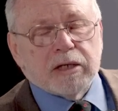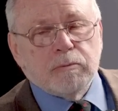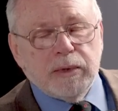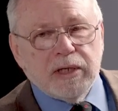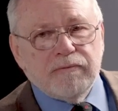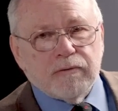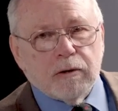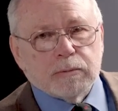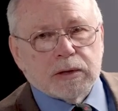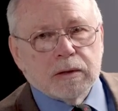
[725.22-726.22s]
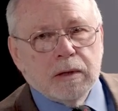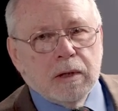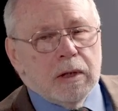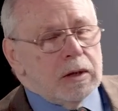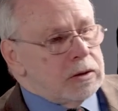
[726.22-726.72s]
billing firms.
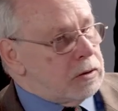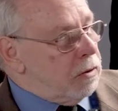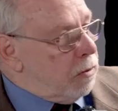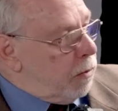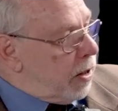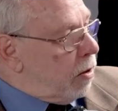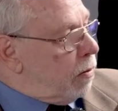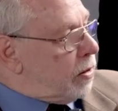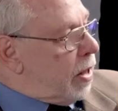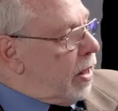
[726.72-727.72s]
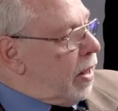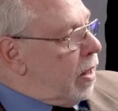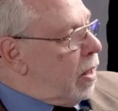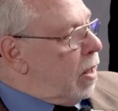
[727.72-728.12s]
So the widow was getting